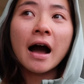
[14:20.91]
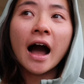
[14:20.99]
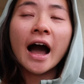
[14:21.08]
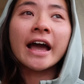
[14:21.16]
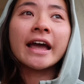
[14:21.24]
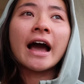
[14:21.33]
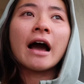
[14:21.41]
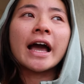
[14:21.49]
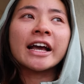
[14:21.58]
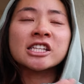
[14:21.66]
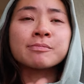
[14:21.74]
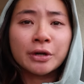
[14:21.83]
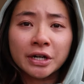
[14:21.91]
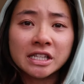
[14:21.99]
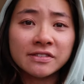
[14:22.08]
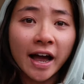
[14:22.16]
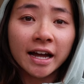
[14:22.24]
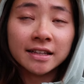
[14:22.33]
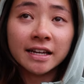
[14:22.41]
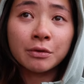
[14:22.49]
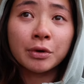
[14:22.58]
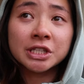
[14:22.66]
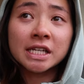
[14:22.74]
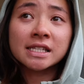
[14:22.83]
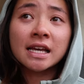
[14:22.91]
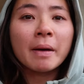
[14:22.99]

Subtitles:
I experience violin, which is,